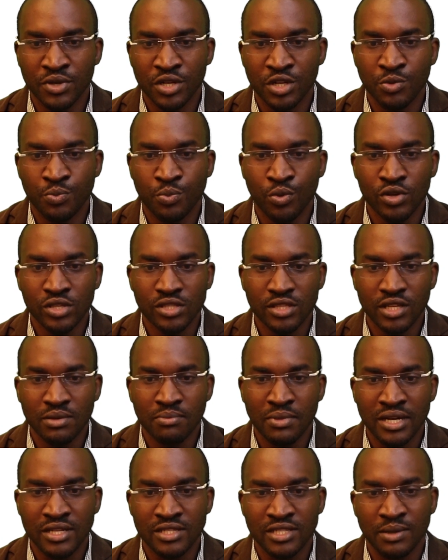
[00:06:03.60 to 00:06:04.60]
been deposited
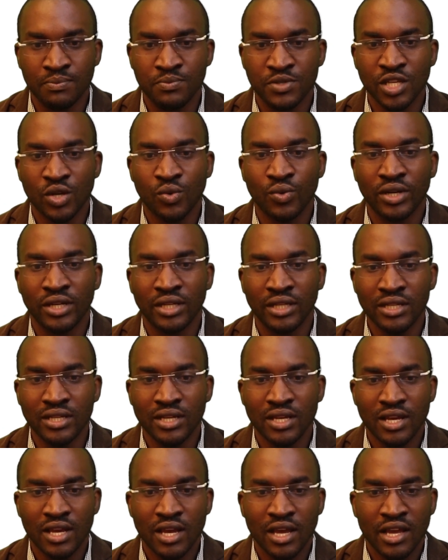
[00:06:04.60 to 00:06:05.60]
but subsequently
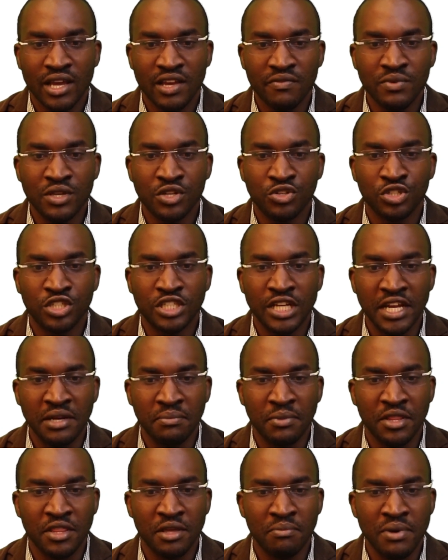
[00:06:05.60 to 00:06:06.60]
have been returned
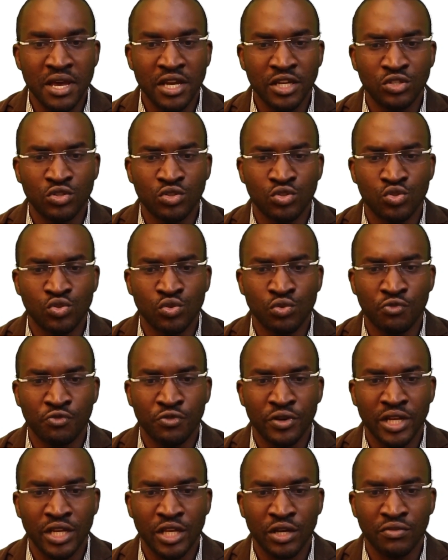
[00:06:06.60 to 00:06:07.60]
by the bank due to
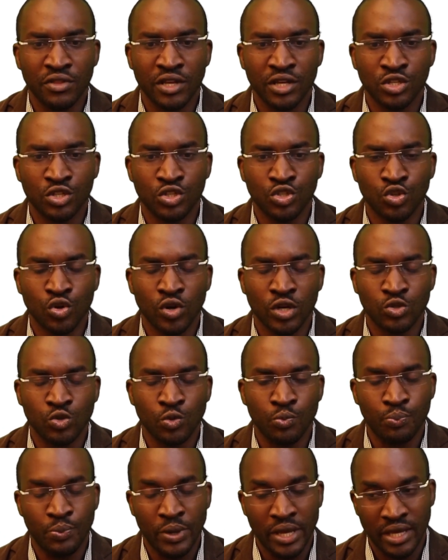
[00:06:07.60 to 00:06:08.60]
failure of the drawer to
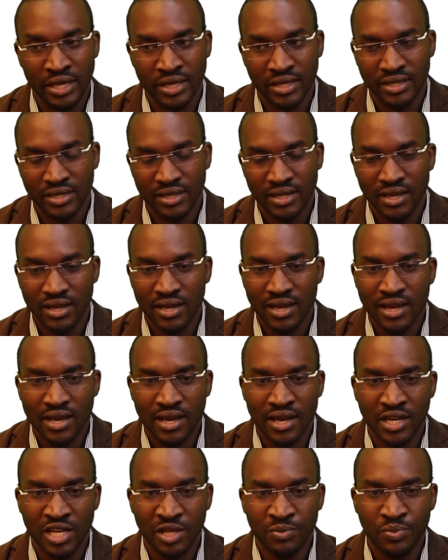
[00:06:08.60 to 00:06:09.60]
pay.
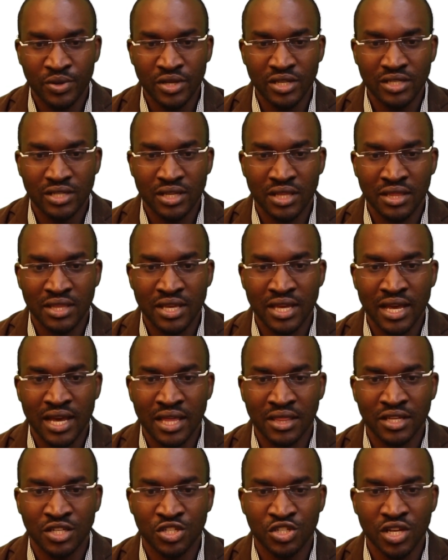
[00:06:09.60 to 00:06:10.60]
I repeat, they are
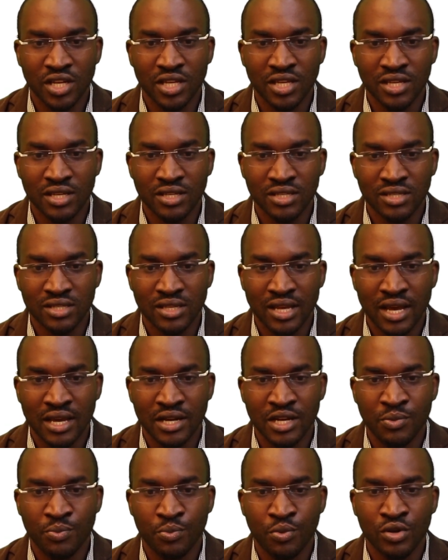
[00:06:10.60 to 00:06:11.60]
the checks
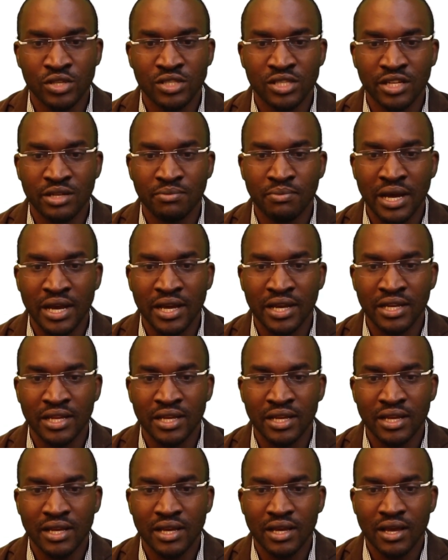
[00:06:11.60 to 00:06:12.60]
deposited by
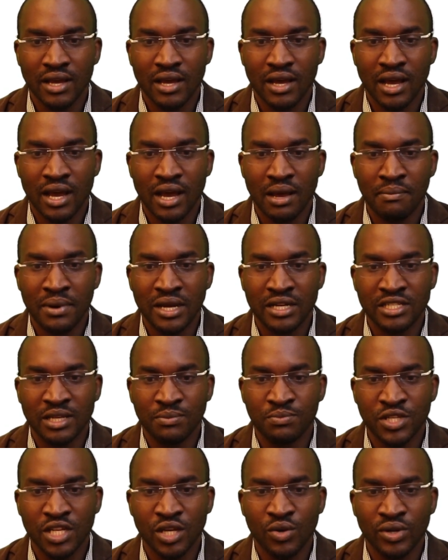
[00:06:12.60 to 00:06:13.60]
but
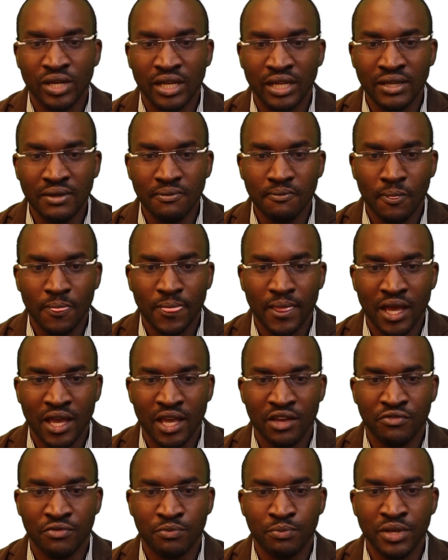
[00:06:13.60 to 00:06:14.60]
subsequently
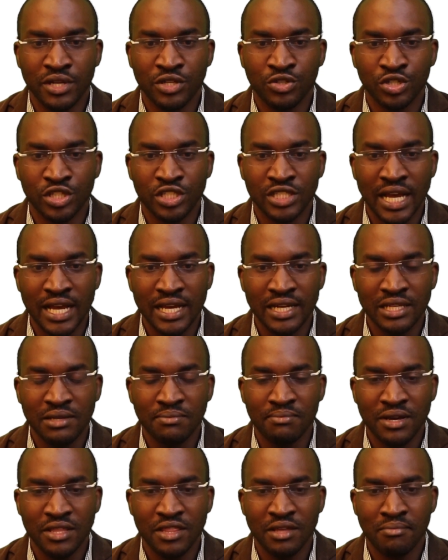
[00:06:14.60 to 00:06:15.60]
have been
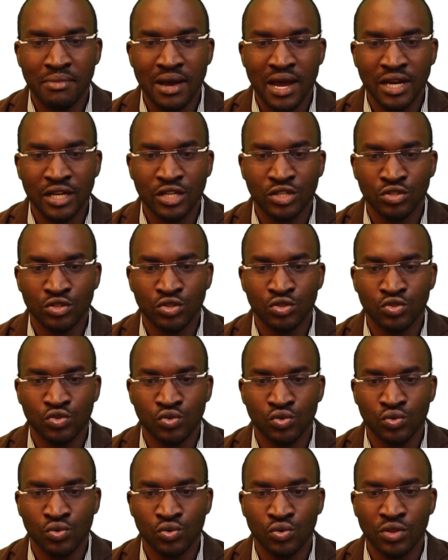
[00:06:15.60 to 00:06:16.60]
returned by the bank due
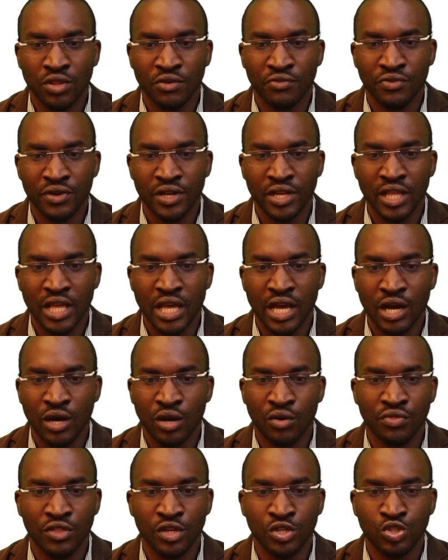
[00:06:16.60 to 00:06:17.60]
to the failure
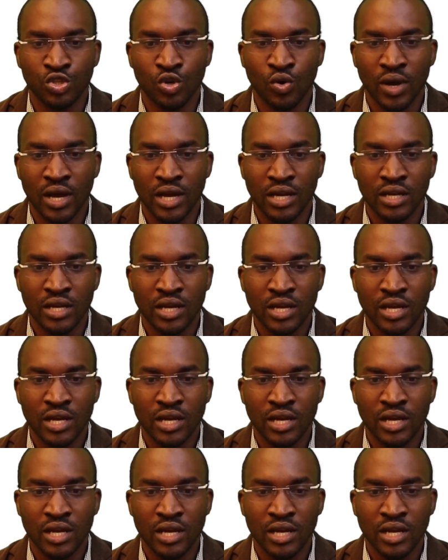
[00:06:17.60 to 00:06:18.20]
of the drawer